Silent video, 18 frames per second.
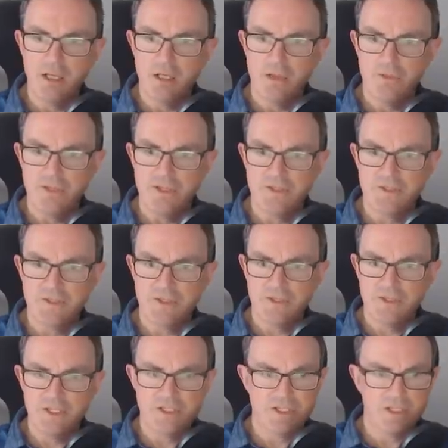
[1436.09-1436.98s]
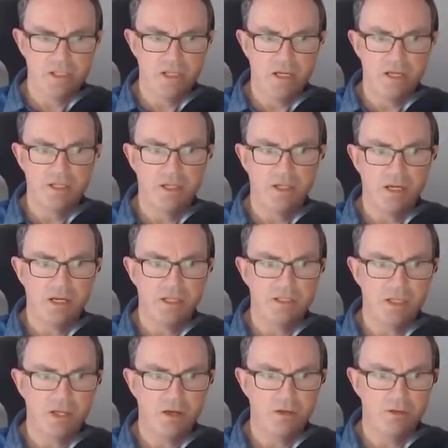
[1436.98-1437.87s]
This this line, I
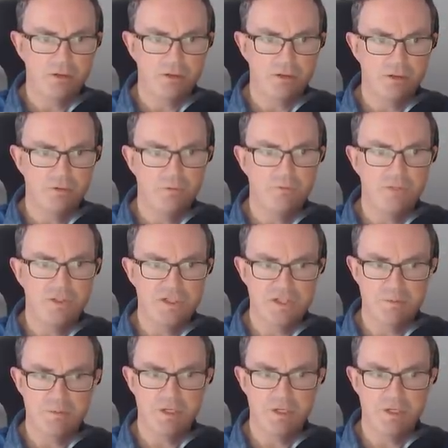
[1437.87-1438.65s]
can't convince